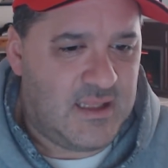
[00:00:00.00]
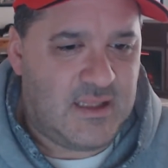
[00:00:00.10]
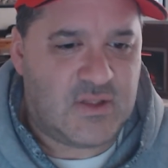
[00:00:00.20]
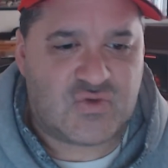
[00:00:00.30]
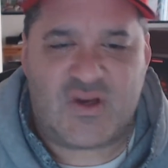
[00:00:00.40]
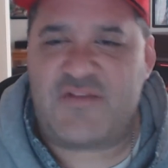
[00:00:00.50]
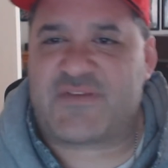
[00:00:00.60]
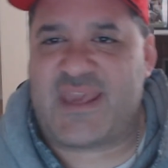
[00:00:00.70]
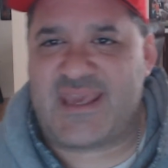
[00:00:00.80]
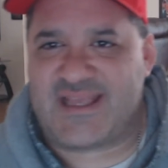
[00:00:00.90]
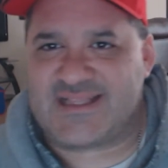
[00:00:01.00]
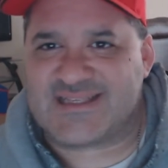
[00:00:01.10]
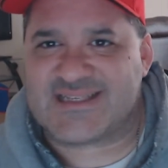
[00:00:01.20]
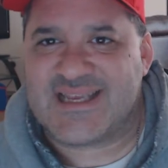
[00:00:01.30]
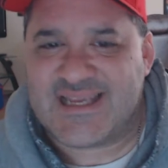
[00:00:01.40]

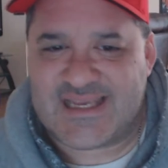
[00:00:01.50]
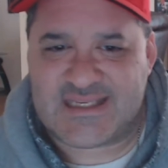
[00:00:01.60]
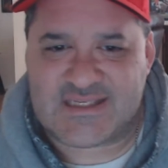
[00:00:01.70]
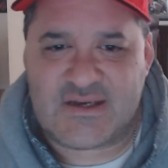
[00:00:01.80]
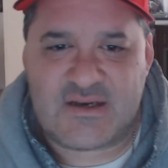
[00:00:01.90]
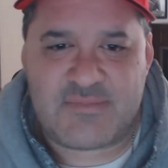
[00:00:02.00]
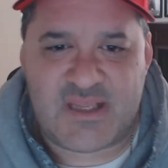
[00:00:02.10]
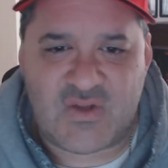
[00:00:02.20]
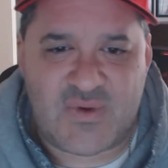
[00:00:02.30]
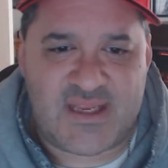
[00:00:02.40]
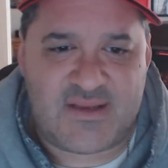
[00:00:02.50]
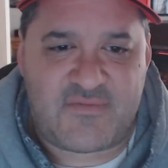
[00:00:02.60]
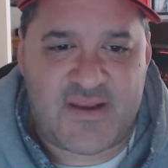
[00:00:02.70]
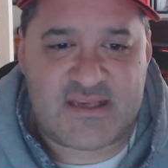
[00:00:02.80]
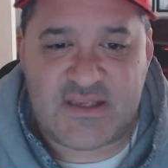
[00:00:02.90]
DraftKings is going to be doing
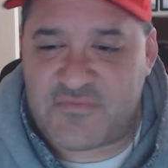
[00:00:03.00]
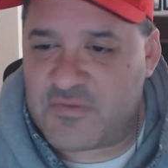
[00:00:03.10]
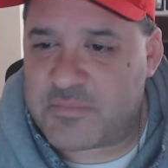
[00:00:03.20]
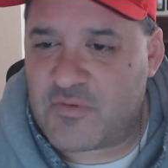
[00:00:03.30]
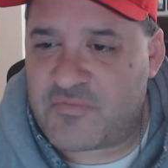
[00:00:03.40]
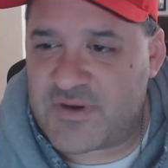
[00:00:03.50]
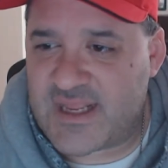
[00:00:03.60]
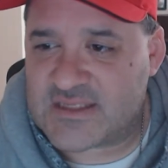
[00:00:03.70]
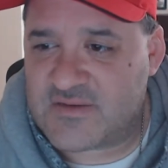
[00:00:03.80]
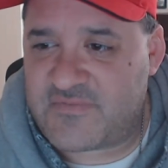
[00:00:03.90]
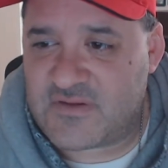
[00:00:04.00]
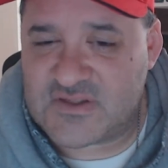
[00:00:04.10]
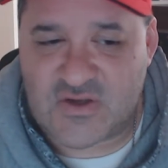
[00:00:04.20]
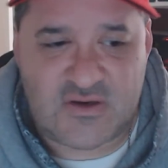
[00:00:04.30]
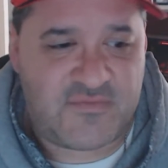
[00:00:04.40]
fantasy football for the XFL
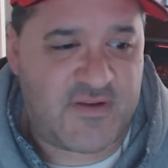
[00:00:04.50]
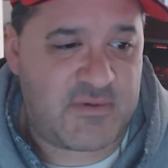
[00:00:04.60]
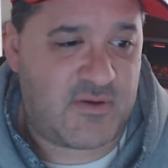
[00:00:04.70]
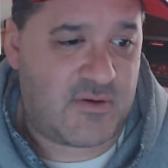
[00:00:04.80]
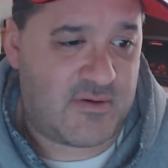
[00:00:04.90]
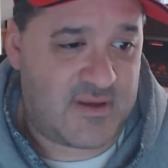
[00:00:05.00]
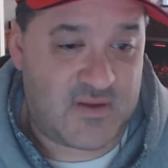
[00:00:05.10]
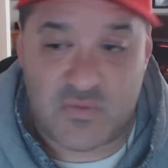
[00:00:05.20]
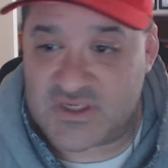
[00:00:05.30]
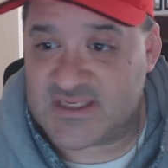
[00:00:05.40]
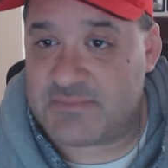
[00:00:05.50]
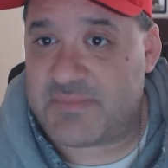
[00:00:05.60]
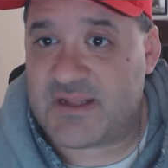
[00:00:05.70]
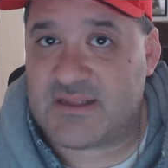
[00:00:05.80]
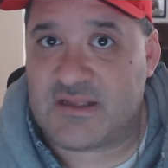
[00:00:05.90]
starting in February, which is a
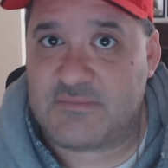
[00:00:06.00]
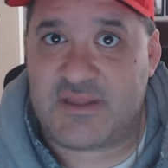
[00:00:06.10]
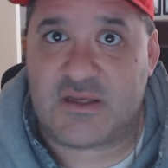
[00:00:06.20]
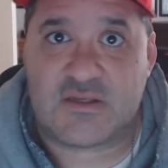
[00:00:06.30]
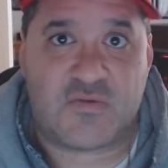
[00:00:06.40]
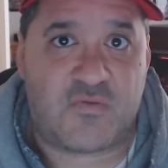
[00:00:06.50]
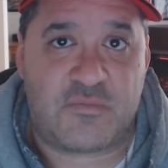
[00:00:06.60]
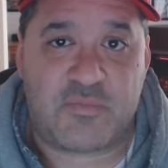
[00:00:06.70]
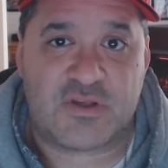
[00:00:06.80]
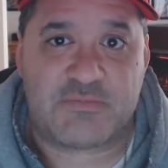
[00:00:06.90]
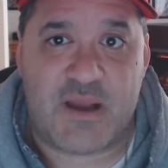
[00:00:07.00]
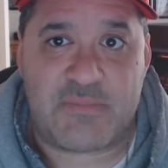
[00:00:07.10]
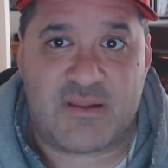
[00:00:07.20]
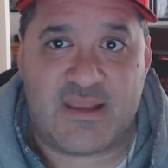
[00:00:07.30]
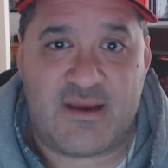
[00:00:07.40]
big deal because football's
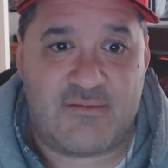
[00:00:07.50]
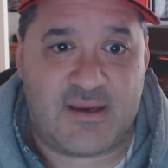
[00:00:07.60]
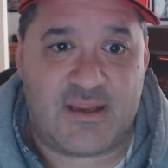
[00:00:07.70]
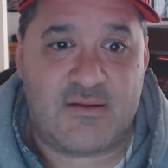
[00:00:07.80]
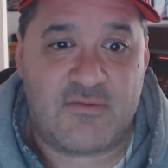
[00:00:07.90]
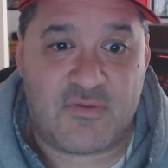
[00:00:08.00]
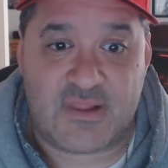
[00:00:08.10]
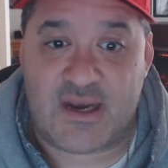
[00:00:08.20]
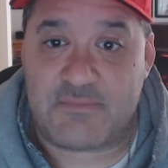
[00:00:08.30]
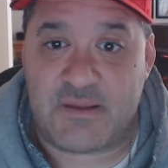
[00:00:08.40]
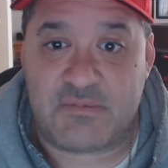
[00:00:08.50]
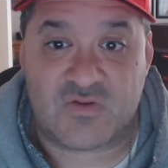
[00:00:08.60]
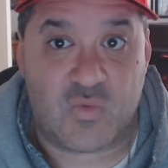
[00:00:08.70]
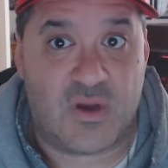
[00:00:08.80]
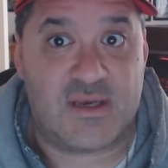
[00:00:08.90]
popularity for a lot of people is
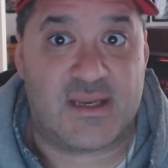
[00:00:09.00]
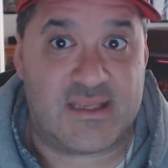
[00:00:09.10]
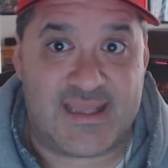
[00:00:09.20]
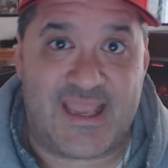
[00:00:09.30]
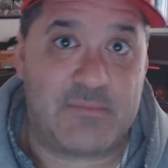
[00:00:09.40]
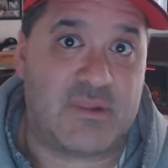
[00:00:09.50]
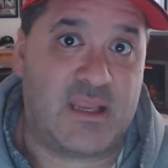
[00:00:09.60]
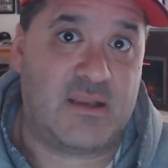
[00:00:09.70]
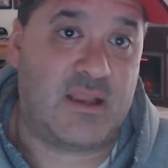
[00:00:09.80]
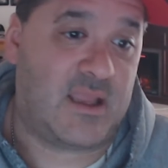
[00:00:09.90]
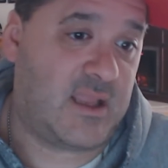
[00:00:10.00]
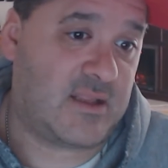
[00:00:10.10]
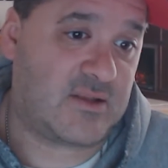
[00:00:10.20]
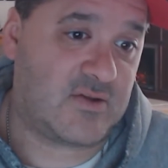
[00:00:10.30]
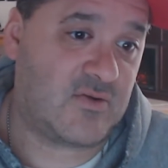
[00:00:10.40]
one, gambling,
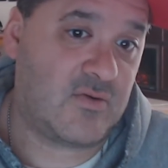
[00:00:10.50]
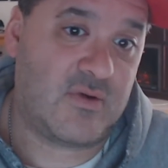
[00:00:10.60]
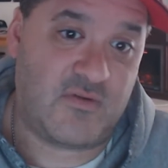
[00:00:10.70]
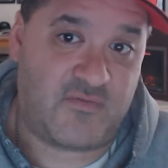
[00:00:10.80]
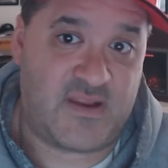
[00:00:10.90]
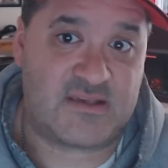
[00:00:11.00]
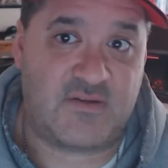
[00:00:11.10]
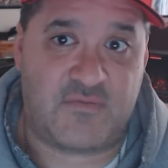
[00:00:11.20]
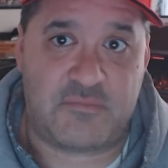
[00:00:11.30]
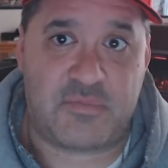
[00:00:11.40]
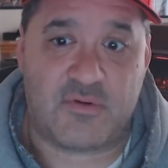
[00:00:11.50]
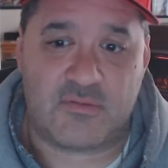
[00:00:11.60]
and two, fantasy football.